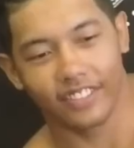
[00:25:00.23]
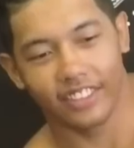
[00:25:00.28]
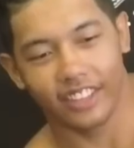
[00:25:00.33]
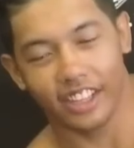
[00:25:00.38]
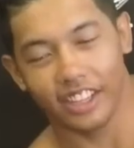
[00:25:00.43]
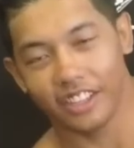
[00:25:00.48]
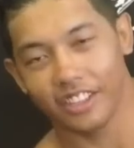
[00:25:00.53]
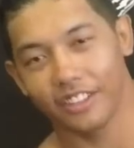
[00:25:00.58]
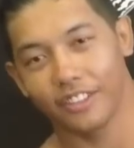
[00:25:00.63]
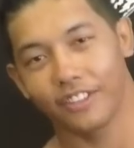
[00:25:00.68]

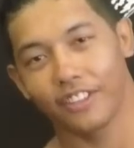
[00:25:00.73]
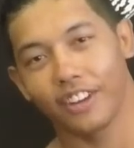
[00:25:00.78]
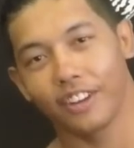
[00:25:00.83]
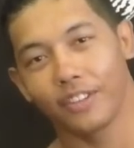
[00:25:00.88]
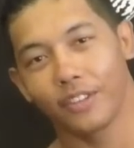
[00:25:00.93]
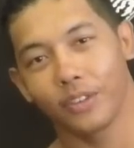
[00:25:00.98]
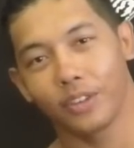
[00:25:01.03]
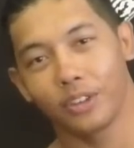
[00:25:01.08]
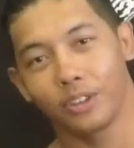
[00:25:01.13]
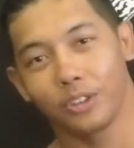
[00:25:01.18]
Thank you for
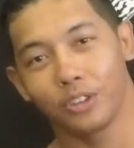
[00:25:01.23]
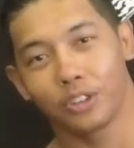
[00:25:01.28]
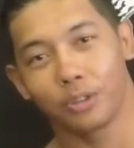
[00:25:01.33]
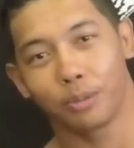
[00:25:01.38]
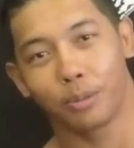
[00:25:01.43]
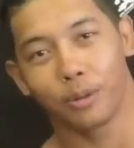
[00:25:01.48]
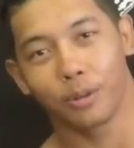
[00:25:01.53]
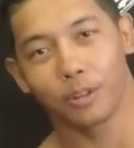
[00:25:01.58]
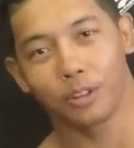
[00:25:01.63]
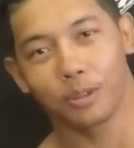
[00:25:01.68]
everyone who
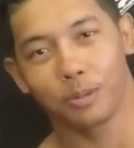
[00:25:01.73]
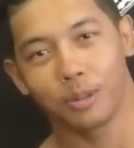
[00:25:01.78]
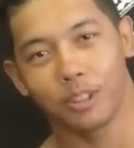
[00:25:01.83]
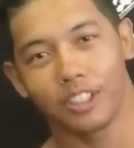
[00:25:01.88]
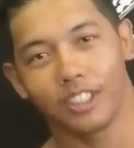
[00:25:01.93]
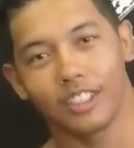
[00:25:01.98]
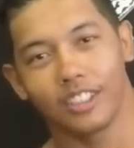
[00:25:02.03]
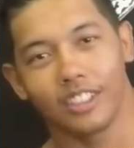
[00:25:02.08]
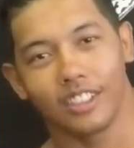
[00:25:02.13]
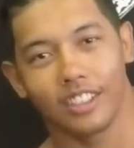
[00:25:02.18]
supports
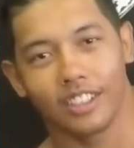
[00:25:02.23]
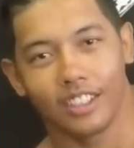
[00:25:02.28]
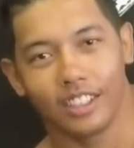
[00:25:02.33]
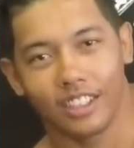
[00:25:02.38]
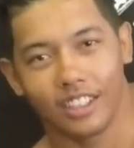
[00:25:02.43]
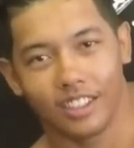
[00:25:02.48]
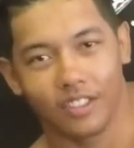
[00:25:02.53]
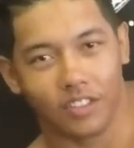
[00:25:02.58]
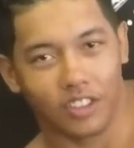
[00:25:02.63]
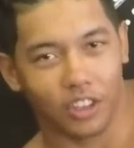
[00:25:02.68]
me,
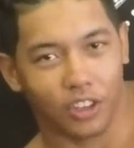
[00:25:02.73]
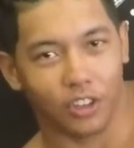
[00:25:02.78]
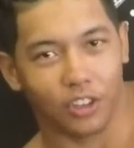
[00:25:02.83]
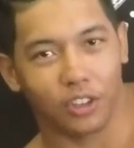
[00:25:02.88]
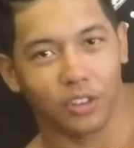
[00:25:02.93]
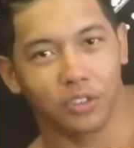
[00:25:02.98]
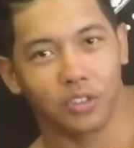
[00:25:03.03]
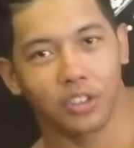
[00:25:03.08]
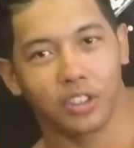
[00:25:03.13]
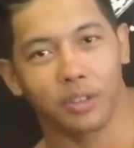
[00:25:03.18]
my
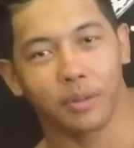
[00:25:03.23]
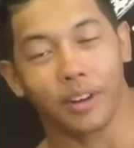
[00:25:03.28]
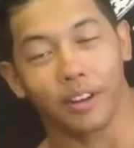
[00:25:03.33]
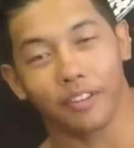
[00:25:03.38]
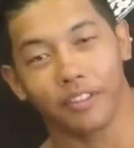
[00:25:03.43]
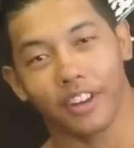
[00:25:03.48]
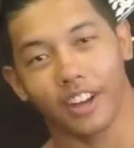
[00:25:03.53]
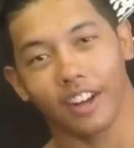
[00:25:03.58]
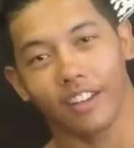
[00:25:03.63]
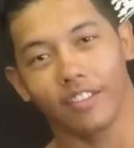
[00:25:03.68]
girlfriend, my
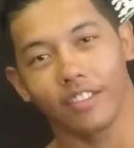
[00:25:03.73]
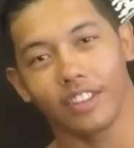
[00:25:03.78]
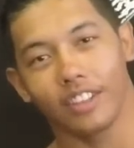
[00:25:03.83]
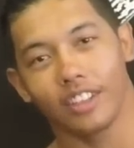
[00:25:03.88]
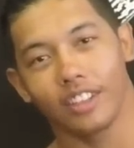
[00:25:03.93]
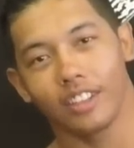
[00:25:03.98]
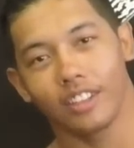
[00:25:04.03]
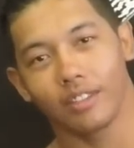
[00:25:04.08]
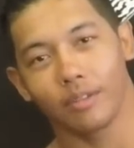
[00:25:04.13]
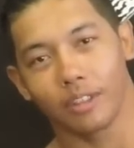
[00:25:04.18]

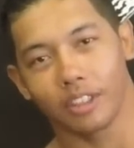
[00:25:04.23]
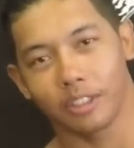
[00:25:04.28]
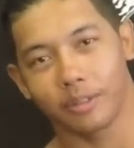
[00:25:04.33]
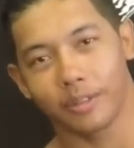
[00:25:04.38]
family, my